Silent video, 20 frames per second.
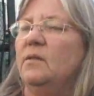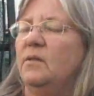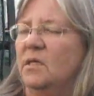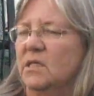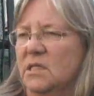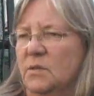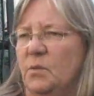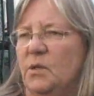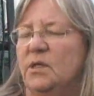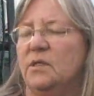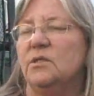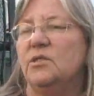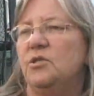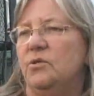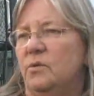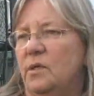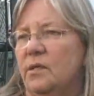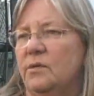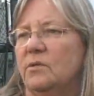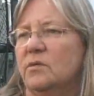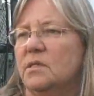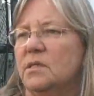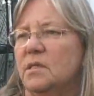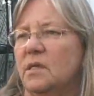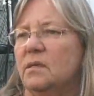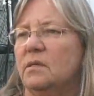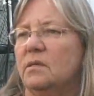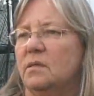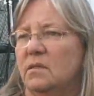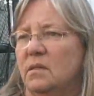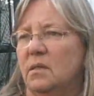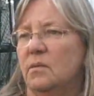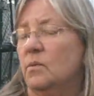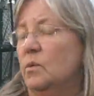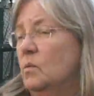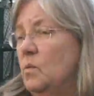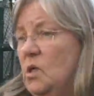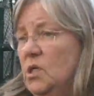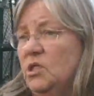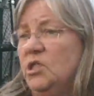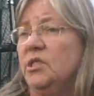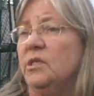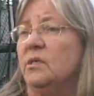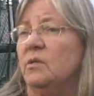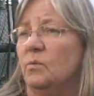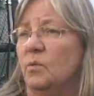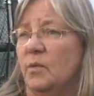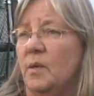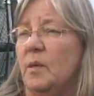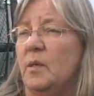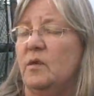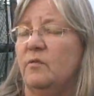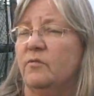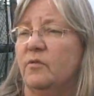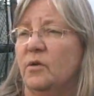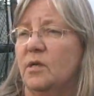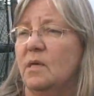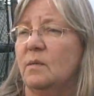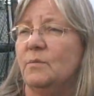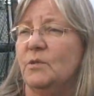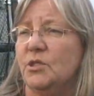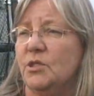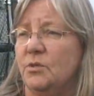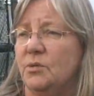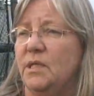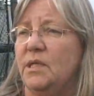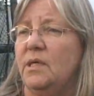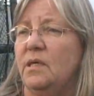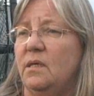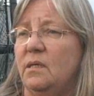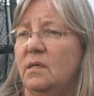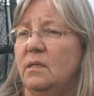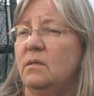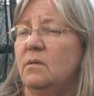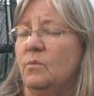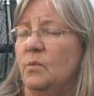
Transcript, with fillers: This one and two others that, that we're watching and we're waiting for an opportunity